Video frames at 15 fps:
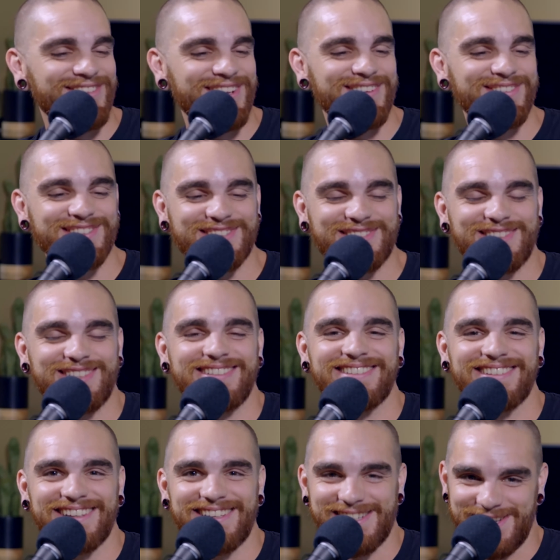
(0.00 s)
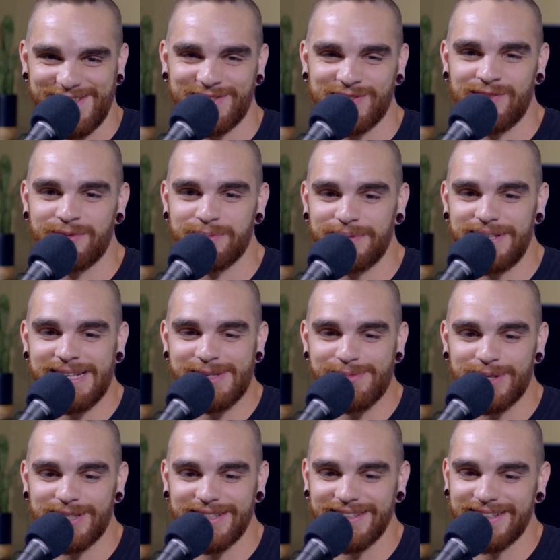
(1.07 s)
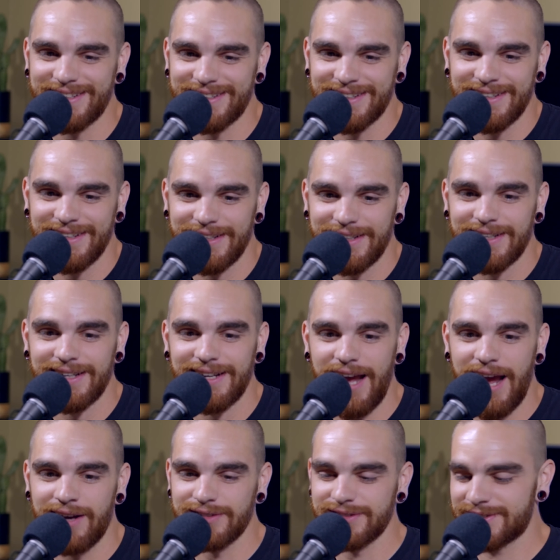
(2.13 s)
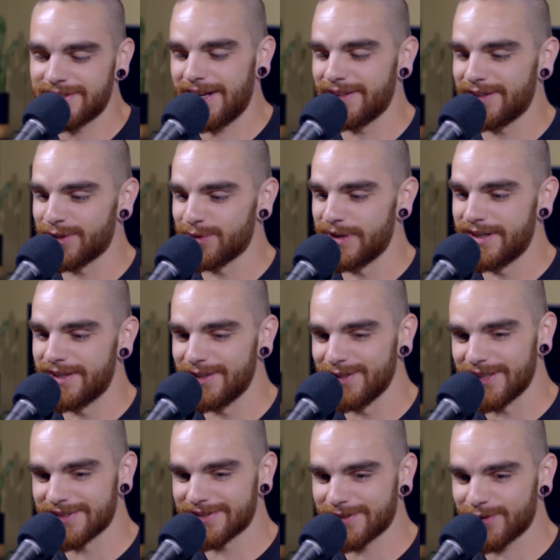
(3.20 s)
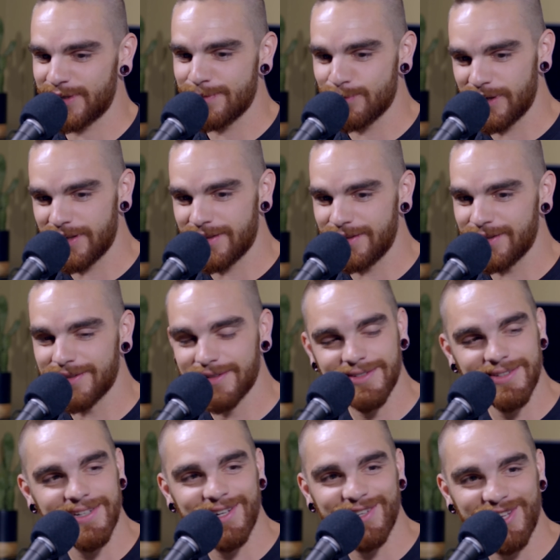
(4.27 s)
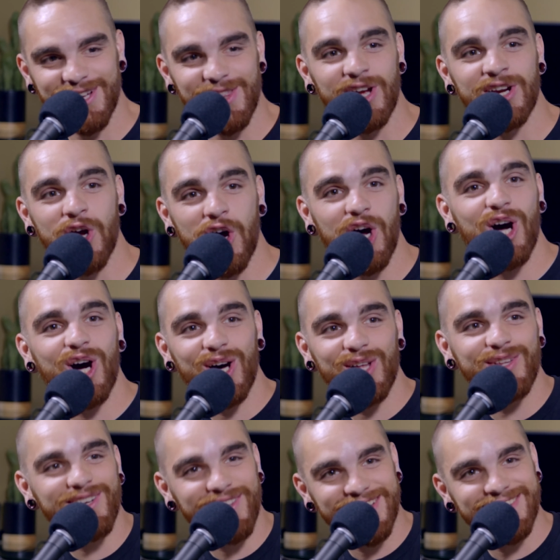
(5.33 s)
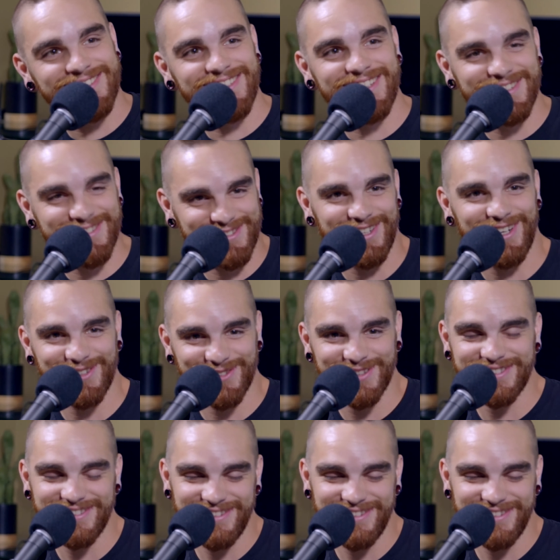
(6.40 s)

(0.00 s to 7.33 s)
you ever seen, like, has ever anybody like outside their window like scream with you? You know, they like, oh, they're like sing the song with